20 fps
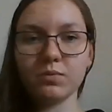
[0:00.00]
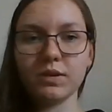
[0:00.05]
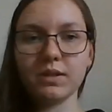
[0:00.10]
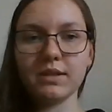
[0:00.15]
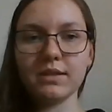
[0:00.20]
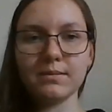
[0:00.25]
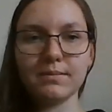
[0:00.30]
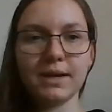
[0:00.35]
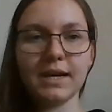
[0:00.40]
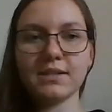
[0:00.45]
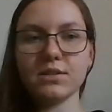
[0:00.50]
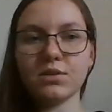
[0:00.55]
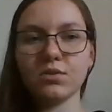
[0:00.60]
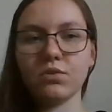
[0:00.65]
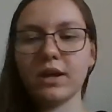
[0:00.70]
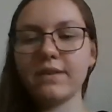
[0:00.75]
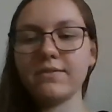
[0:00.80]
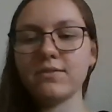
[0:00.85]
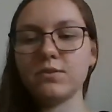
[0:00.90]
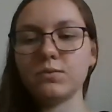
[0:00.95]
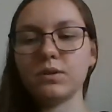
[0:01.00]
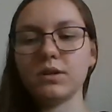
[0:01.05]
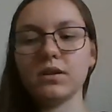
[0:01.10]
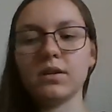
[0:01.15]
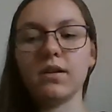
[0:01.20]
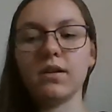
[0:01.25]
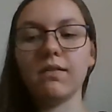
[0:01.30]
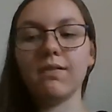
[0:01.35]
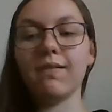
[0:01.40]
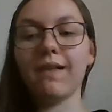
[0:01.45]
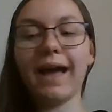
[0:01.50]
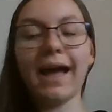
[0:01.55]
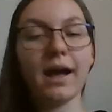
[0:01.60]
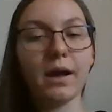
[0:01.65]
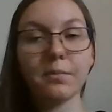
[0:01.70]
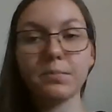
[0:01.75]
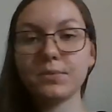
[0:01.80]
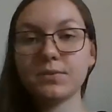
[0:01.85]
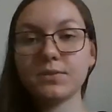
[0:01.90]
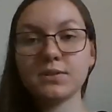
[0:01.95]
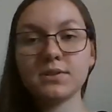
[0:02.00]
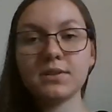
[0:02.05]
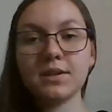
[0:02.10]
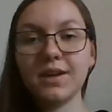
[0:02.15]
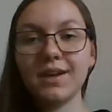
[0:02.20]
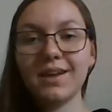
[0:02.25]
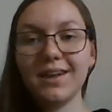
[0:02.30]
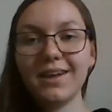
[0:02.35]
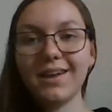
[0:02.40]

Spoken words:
where these mass graves would collapse,